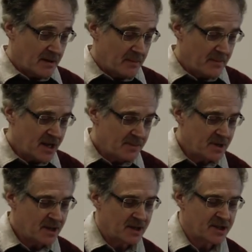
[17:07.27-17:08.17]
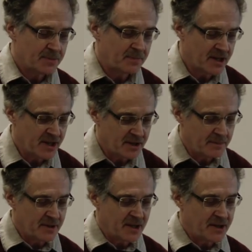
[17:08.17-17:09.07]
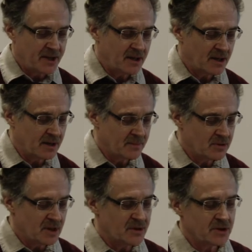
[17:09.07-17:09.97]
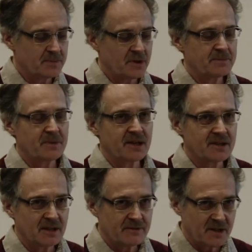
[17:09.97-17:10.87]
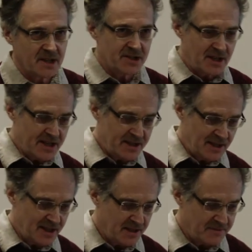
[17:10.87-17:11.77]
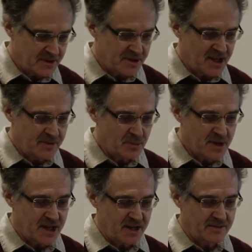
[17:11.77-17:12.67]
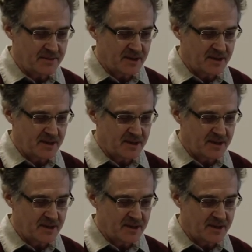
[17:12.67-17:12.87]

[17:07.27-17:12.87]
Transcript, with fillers: may be inspired by the harm to others perspective in slightly the same way